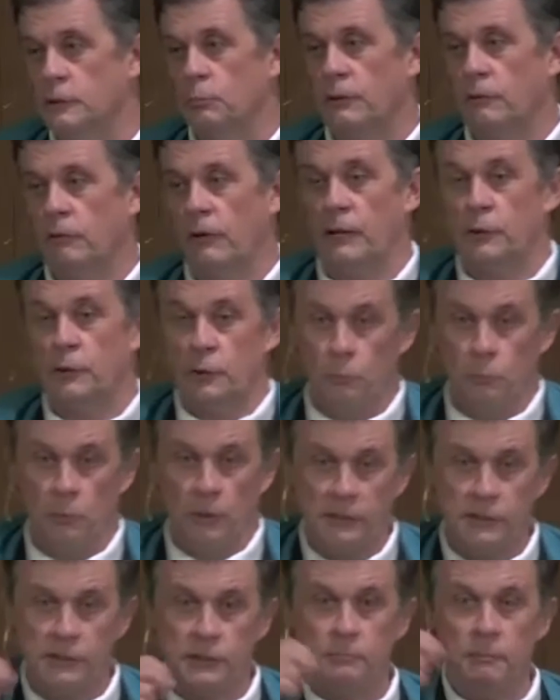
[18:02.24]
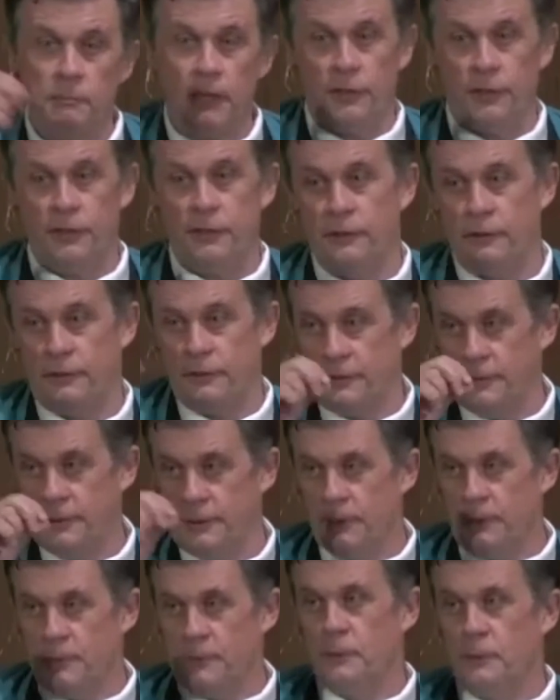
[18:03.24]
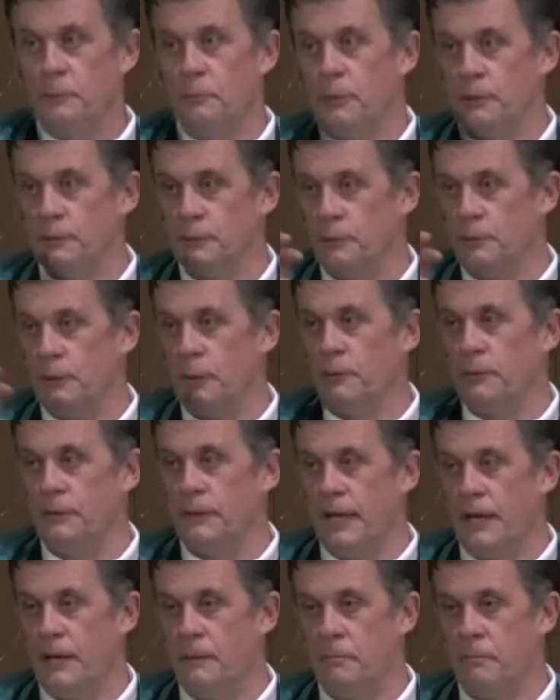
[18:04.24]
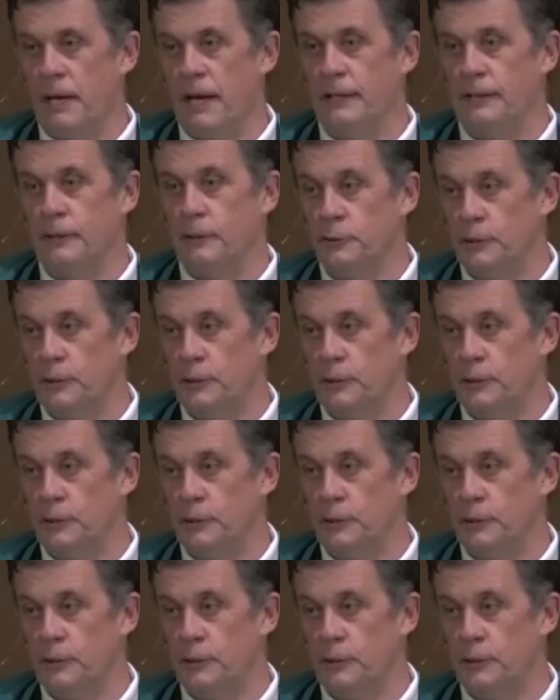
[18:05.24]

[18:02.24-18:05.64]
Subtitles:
were trying to wordsmith the words going on that banner,